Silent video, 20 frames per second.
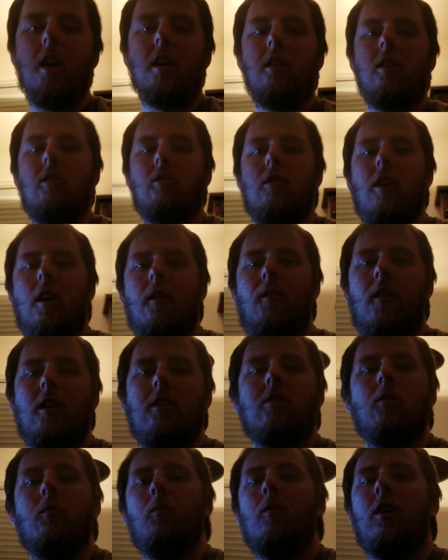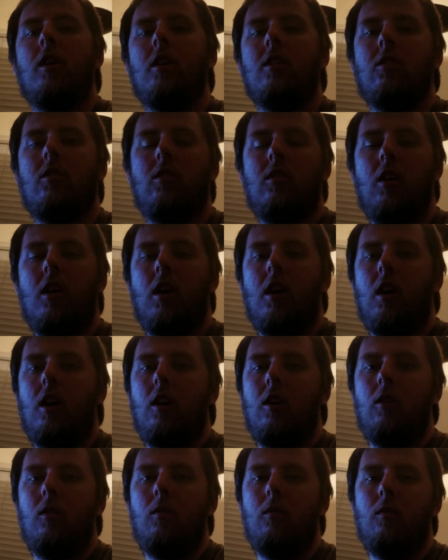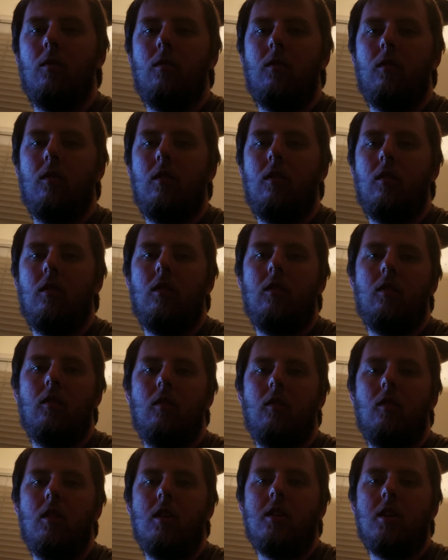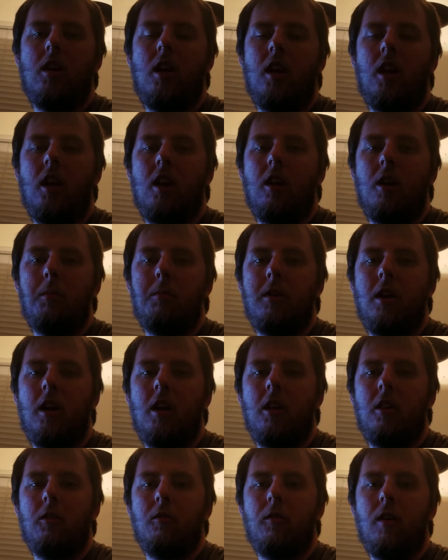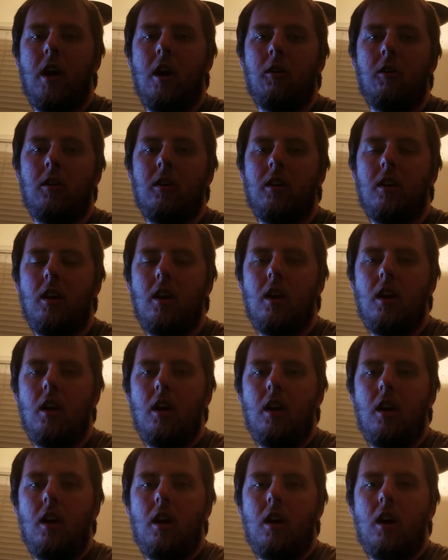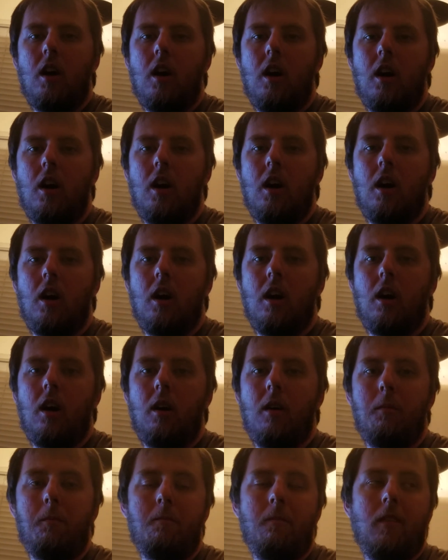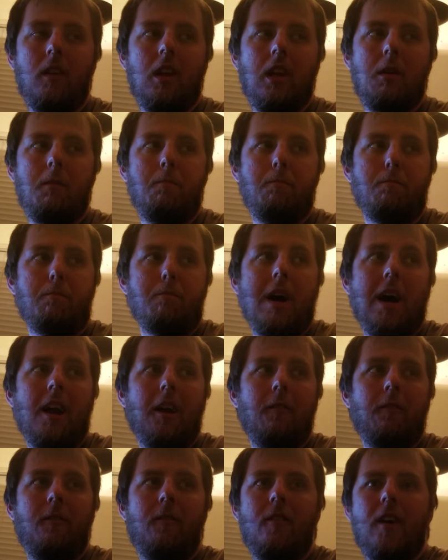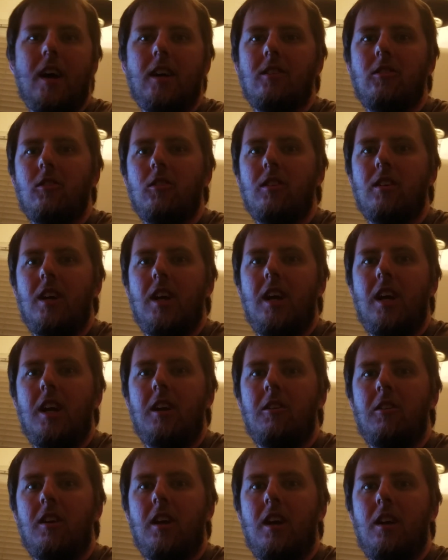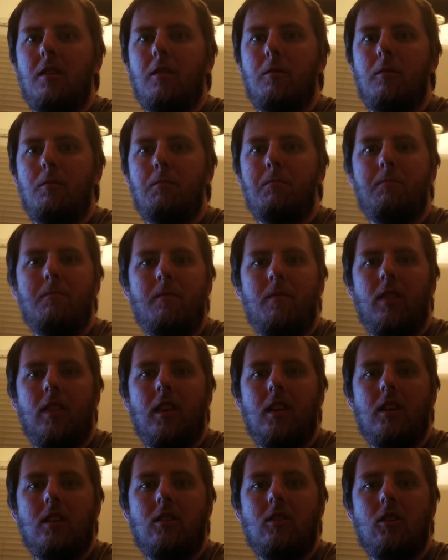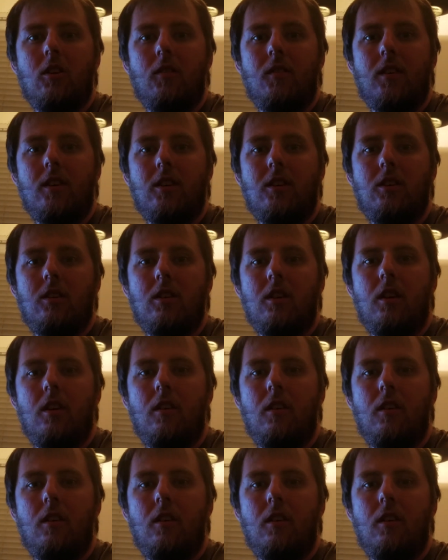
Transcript: to try to fix it. One is uh, resetting and updating the router, uh, buying faster internet service,